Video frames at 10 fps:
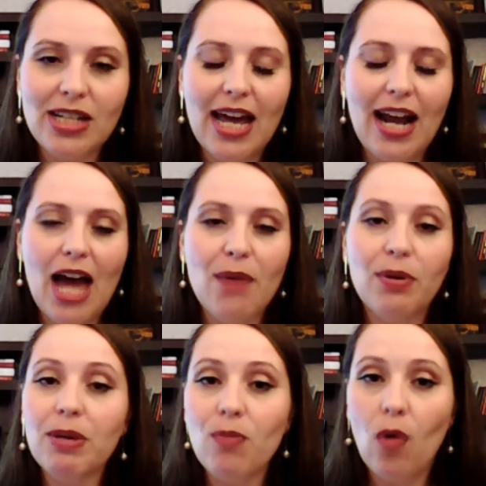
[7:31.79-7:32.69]
and I would
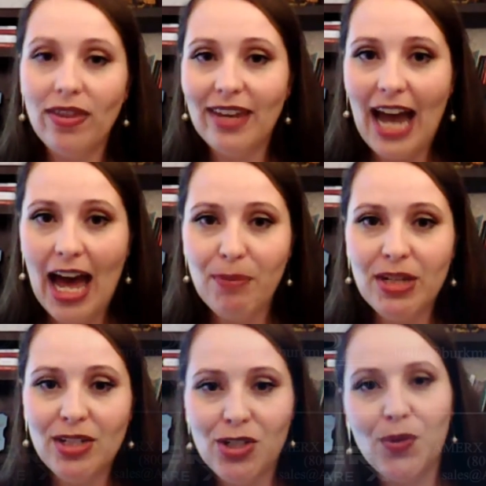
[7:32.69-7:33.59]
be more than happy
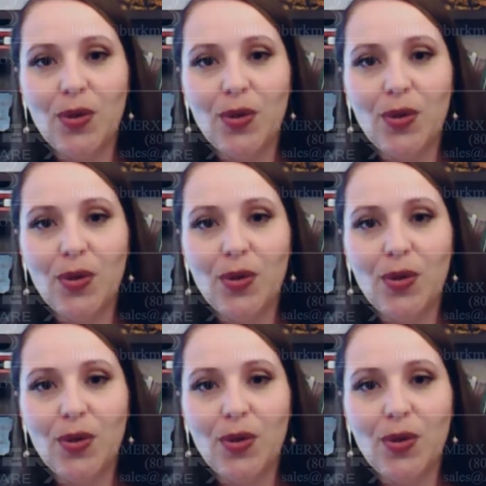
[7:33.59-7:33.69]
to